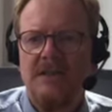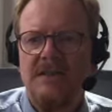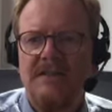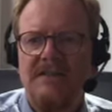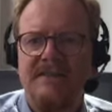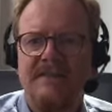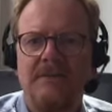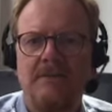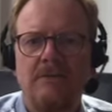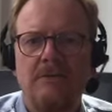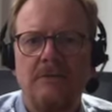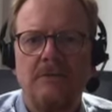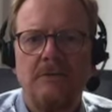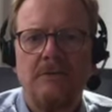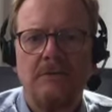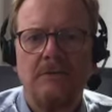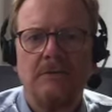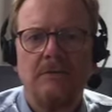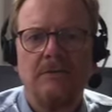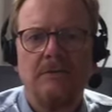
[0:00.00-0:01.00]

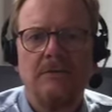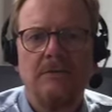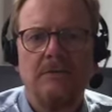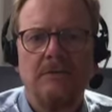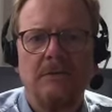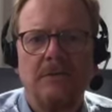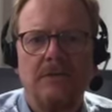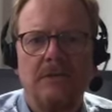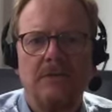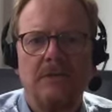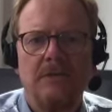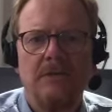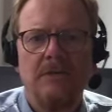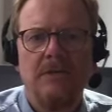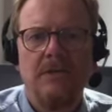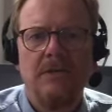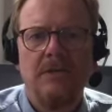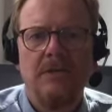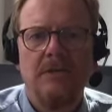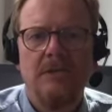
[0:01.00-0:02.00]
So
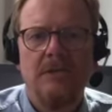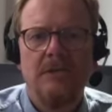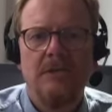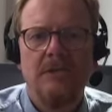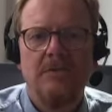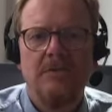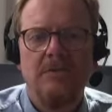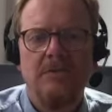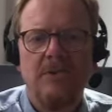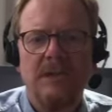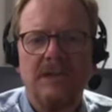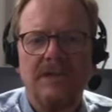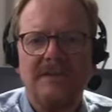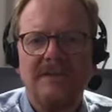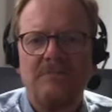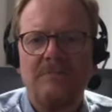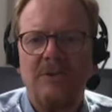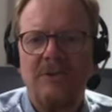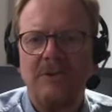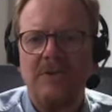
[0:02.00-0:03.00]
it's
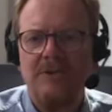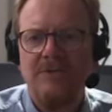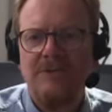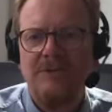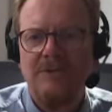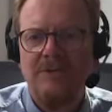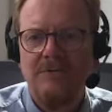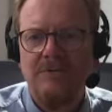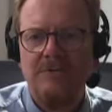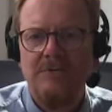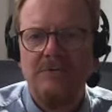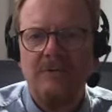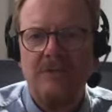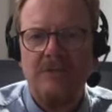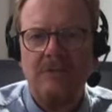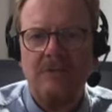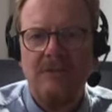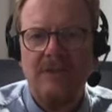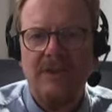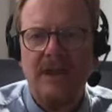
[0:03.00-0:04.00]
important to
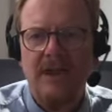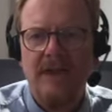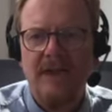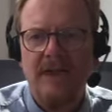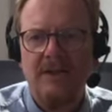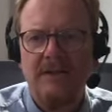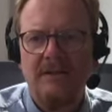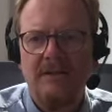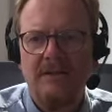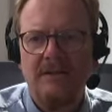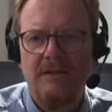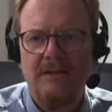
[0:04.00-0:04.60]
know that